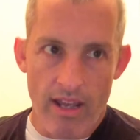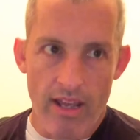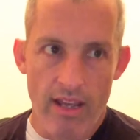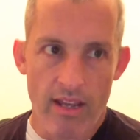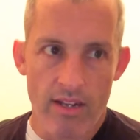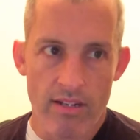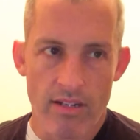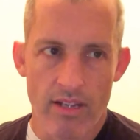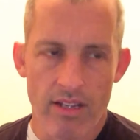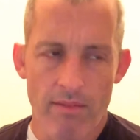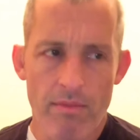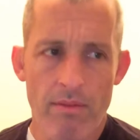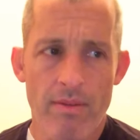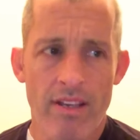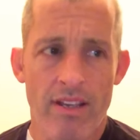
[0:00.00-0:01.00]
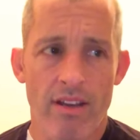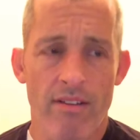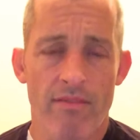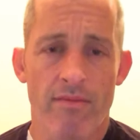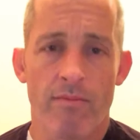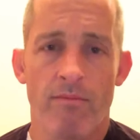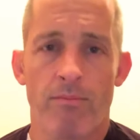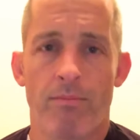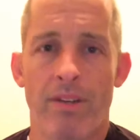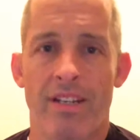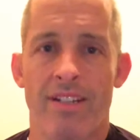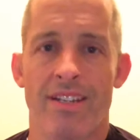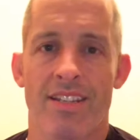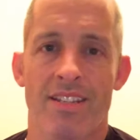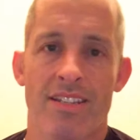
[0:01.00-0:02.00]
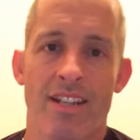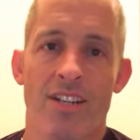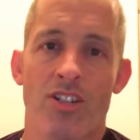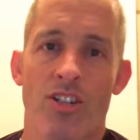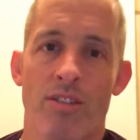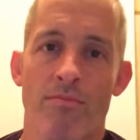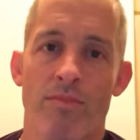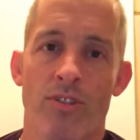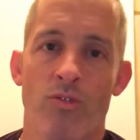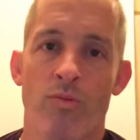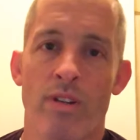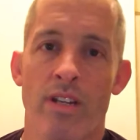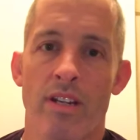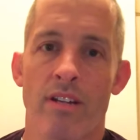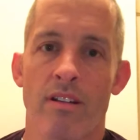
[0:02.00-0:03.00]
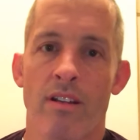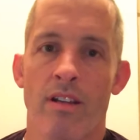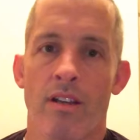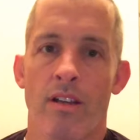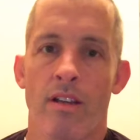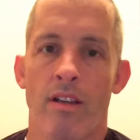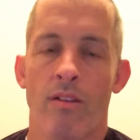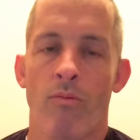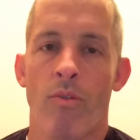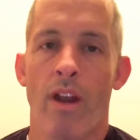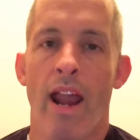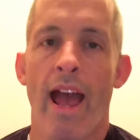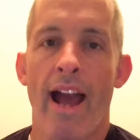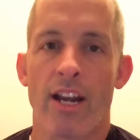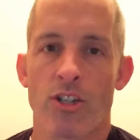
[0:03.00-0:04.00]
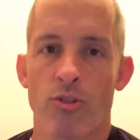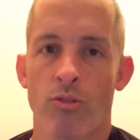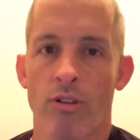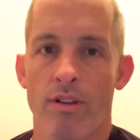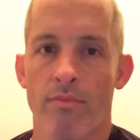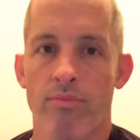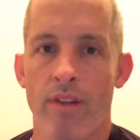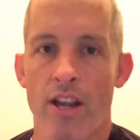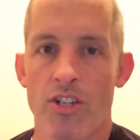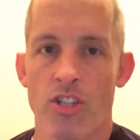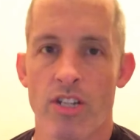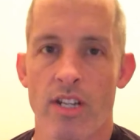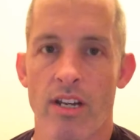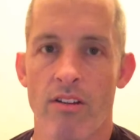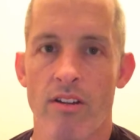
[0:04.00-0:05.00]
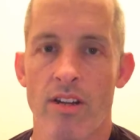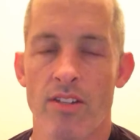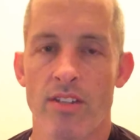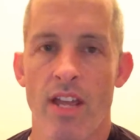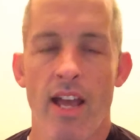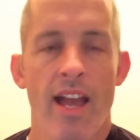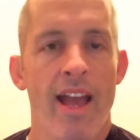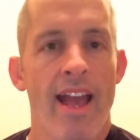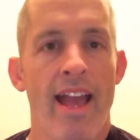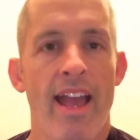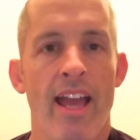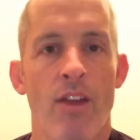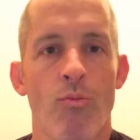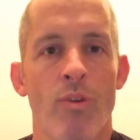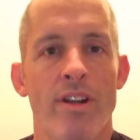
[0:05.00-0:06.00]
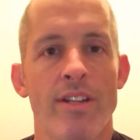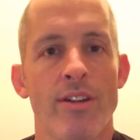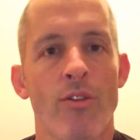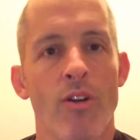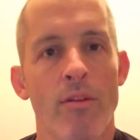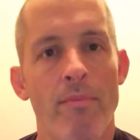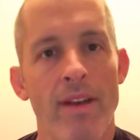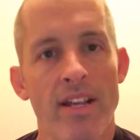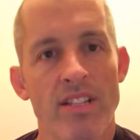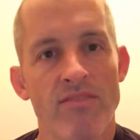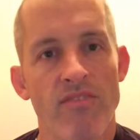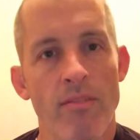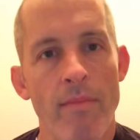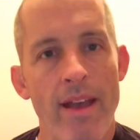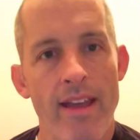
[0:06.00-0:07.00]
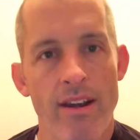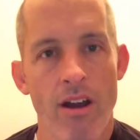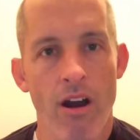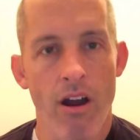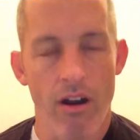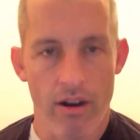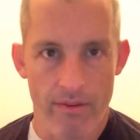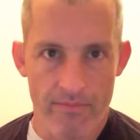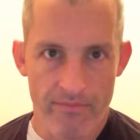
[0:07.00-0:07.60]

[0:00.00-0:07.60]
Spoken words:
And let me make a big distinction between what actual compression gear is and what yoga pants for men are.